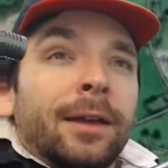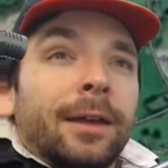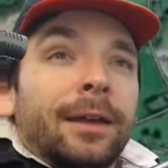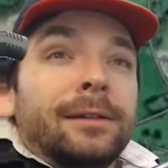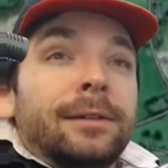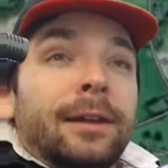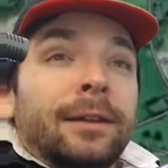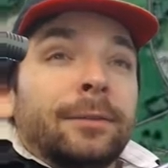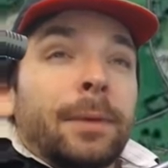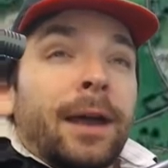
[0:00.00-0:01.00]
in days
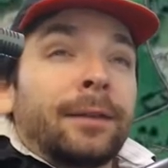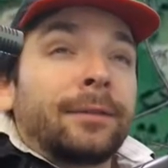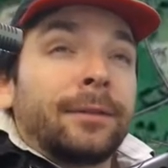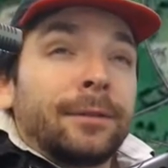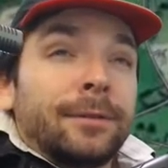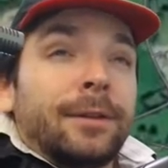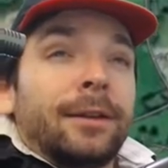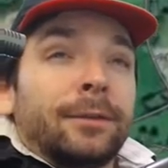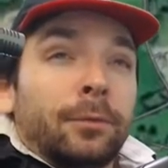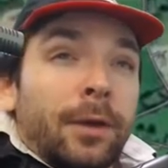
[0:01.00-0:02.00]
past,
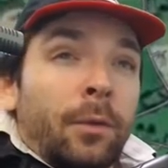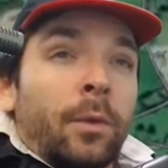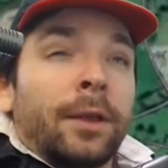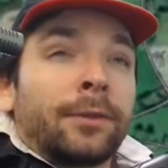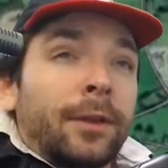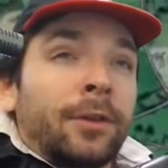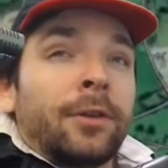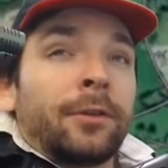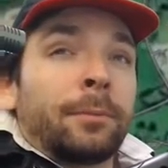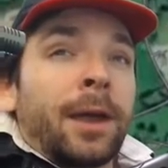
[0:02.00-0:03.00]
days and weeks and
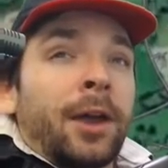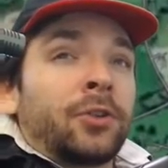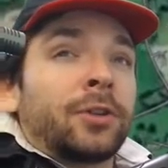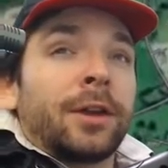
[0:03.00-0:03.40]
years past.